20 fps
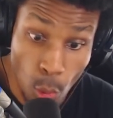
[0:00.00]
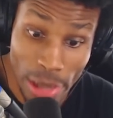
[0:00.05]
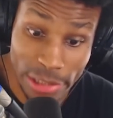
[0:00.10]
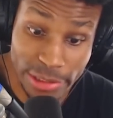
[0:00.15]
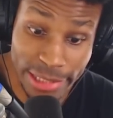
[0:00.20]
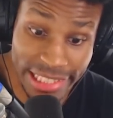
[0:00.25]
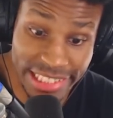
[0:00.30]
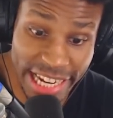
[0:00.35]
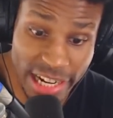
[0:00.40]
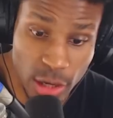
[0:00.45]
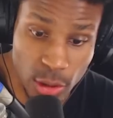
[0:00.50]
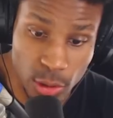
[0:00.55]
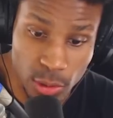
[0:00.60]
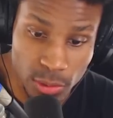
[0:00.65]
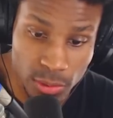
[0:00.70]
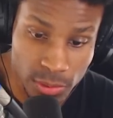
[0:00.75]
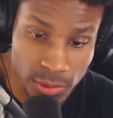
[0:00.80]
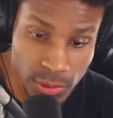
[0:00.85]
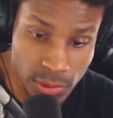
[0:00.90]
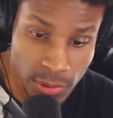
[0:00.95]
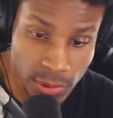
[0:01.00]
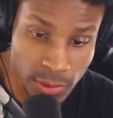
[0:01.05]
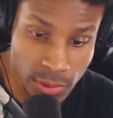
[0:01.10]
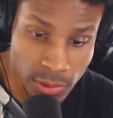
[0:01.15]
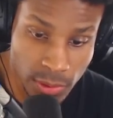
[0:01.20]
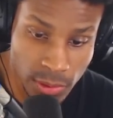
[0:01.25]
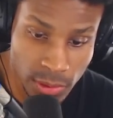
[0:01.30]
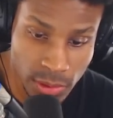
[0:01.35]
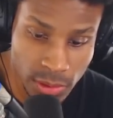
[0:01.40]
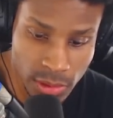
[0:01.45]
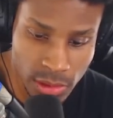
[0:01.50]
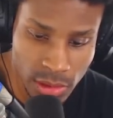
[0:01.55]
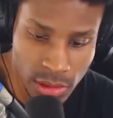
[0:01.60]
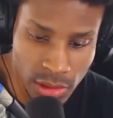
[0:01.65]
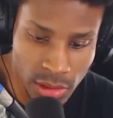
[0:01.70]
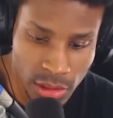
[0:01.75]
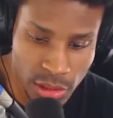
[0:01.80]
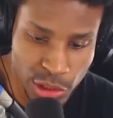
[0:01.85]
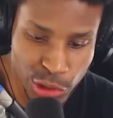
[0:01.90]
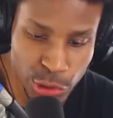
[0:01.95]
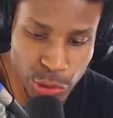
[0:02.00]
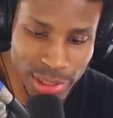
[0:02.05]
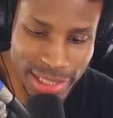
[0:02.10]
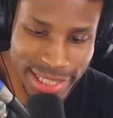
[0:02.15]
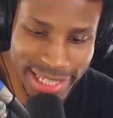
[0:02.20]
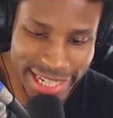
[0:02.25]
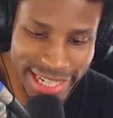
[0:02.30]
Where's that tango? You